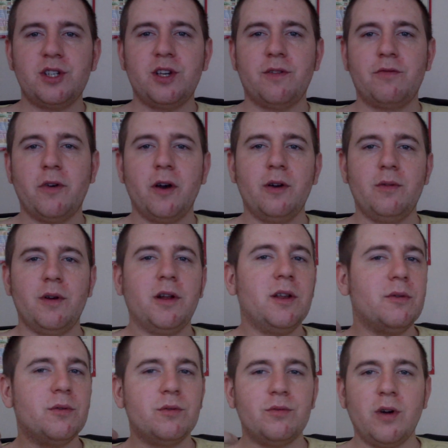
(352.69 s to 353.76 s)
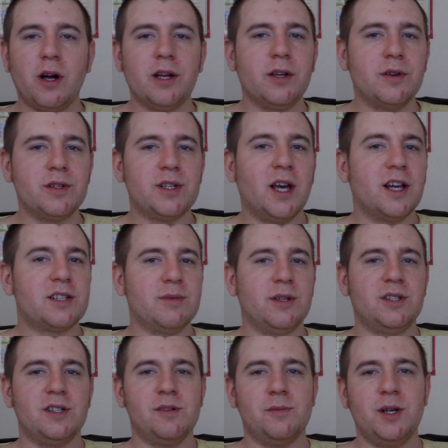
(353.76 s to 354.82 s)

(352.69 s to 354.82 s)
to your phone and it will write you a text message.